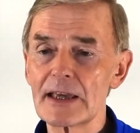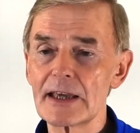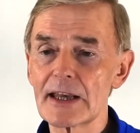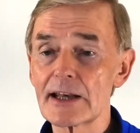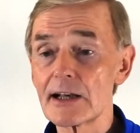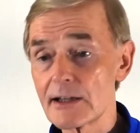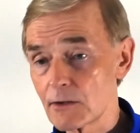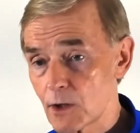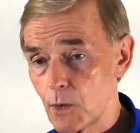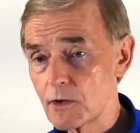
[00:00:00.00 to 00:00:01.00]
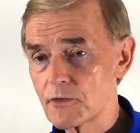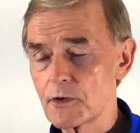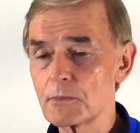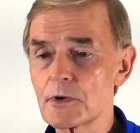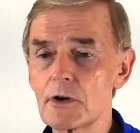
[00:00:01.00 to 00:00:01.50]
It had a little quote
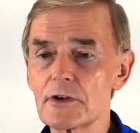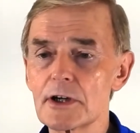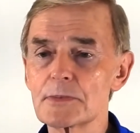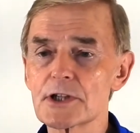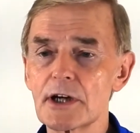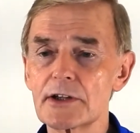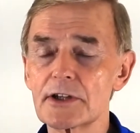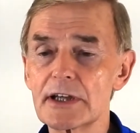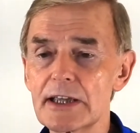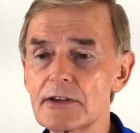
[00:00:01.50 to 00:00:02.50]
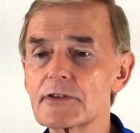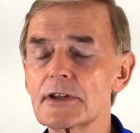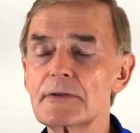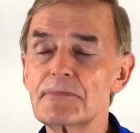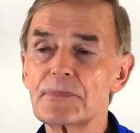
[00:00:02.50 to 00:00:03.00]
from Proverbs
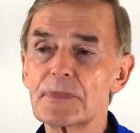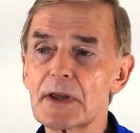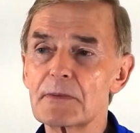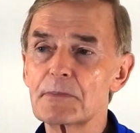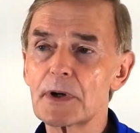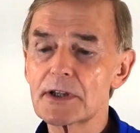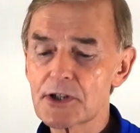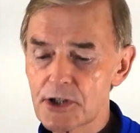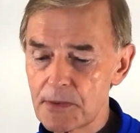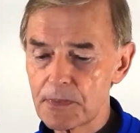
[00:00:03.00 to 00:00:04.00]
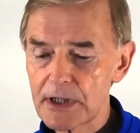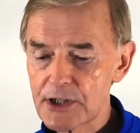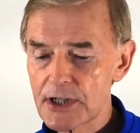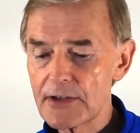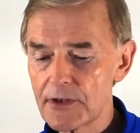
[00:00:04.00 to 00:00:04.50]
underneath, but it simply
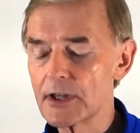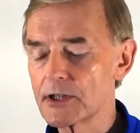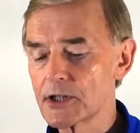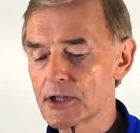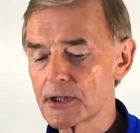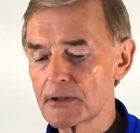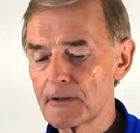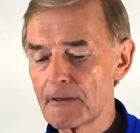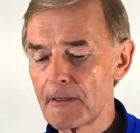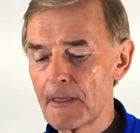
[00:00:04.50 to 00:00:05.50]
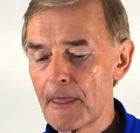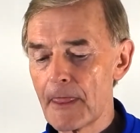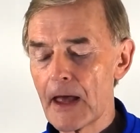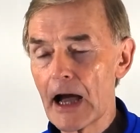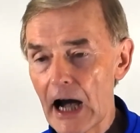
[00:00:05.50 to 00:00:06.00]
said this,
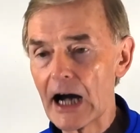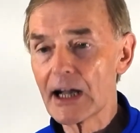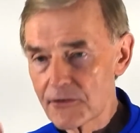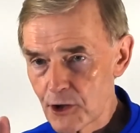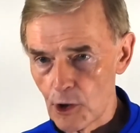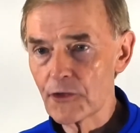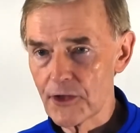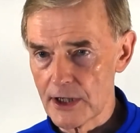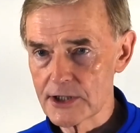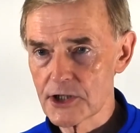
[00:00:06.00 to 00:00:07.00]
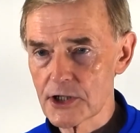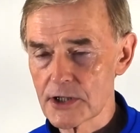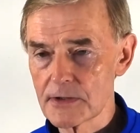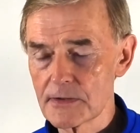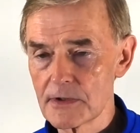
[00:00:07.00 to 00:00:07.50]
I've got this,